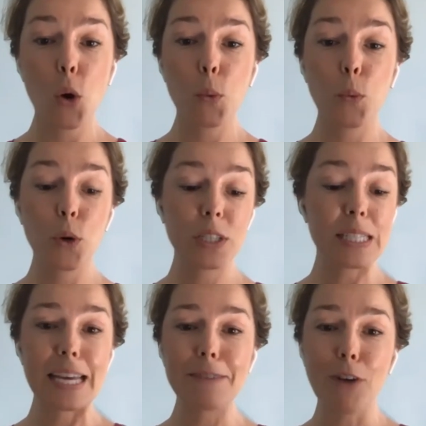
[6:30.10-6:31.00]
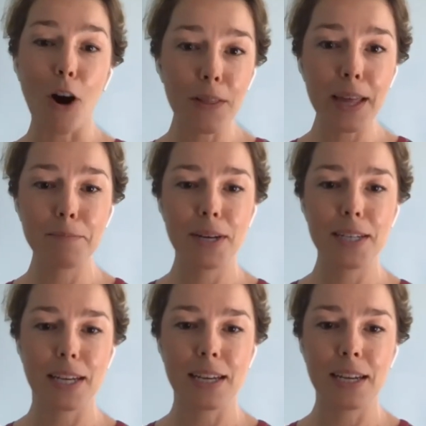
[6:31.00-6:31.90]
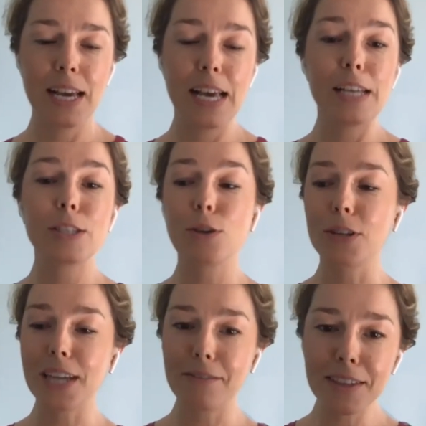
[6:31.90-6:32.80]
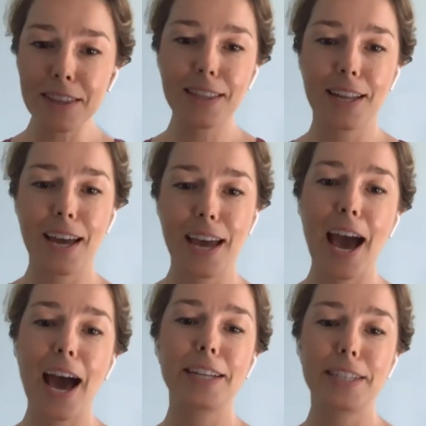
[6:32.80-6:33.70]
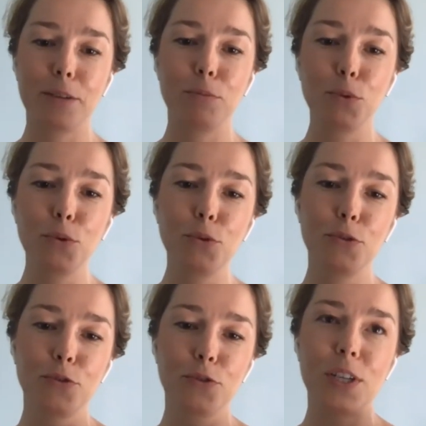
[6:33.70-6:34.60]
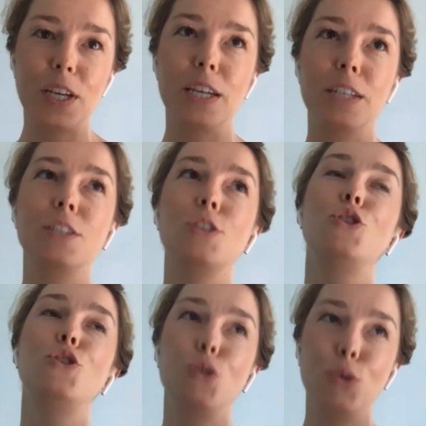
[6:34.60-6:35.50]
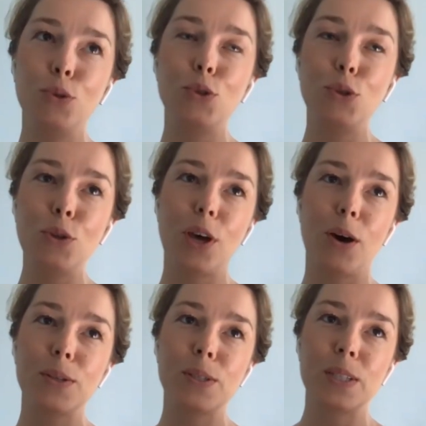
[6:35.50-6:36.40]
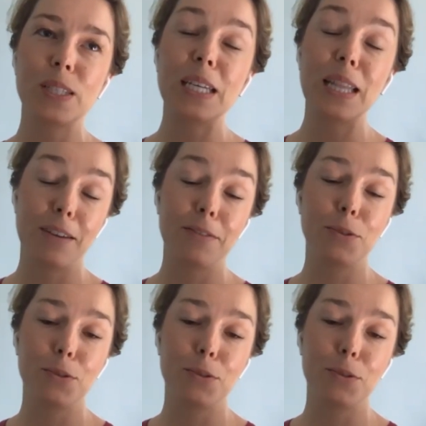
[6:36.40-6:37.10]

Would save all that money, sold everything that I had, and moved in June 2011 wow.